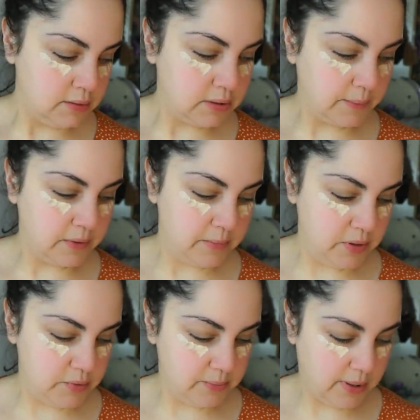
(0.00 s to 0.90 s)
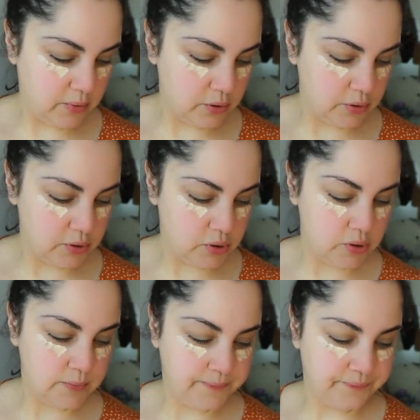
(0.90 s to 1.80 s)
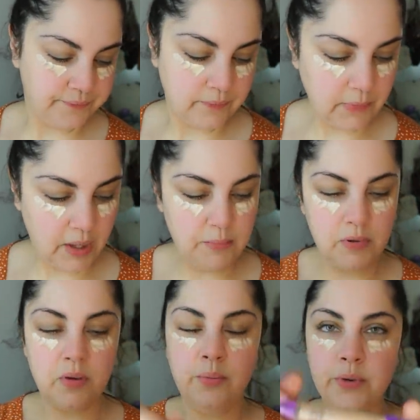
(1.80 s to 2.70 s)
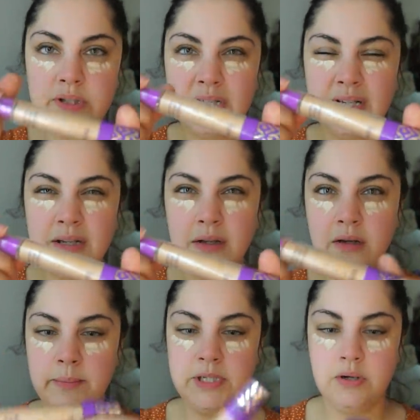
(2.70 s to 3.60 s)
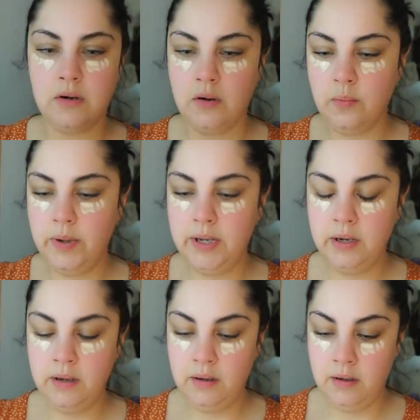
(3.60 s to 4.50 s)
So I'm going to be using powders. I'm going to go in with this like a little bit darker one